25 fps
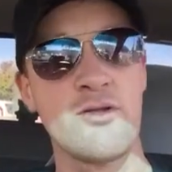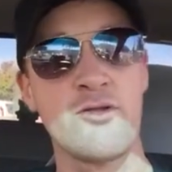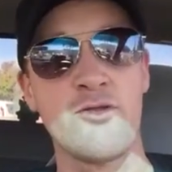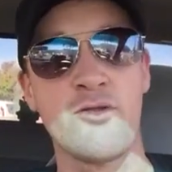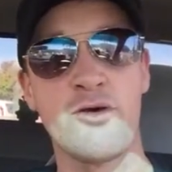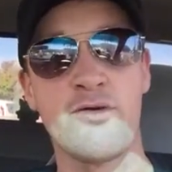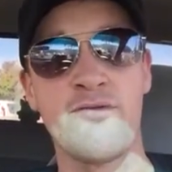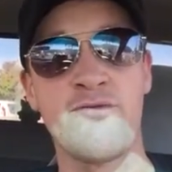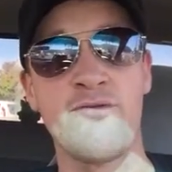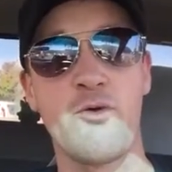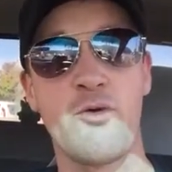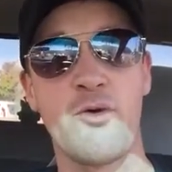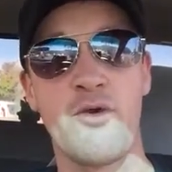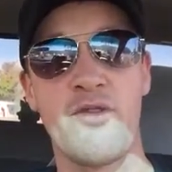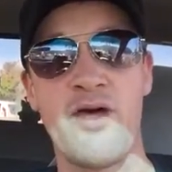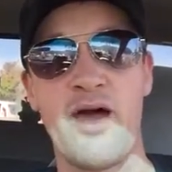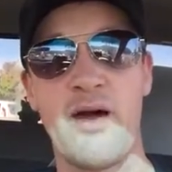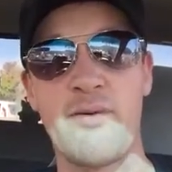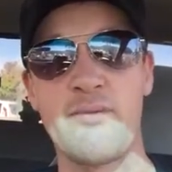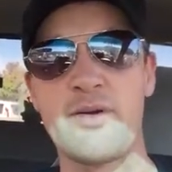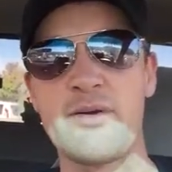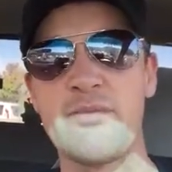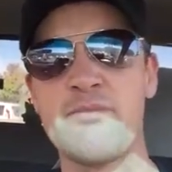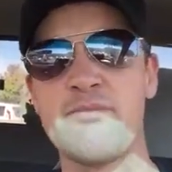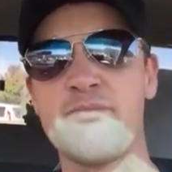Looking forward to
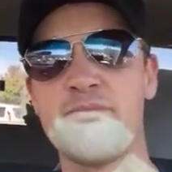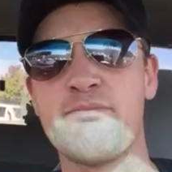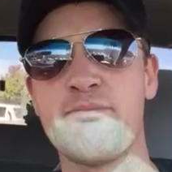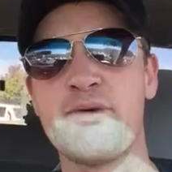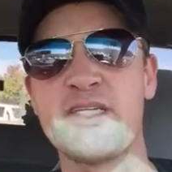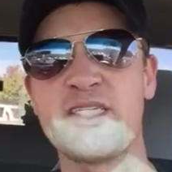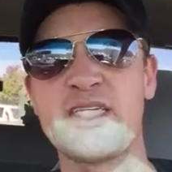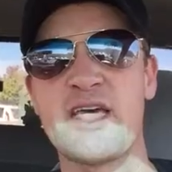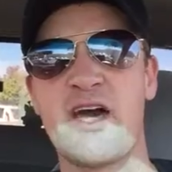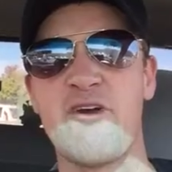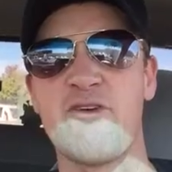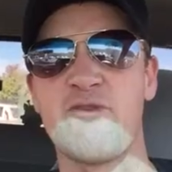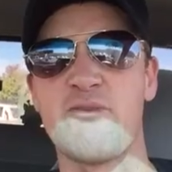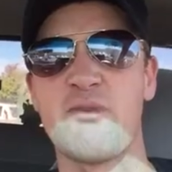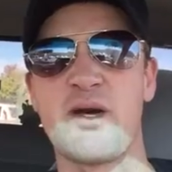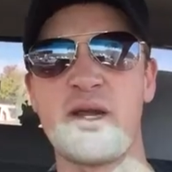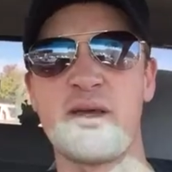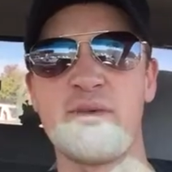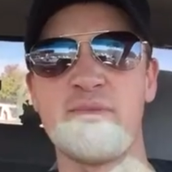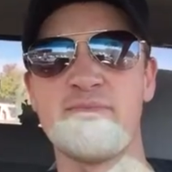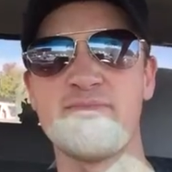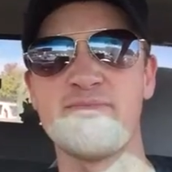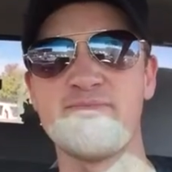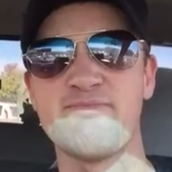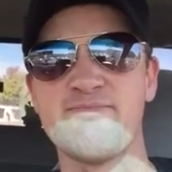that one. Peace out,
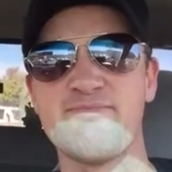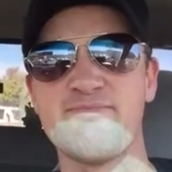everybody.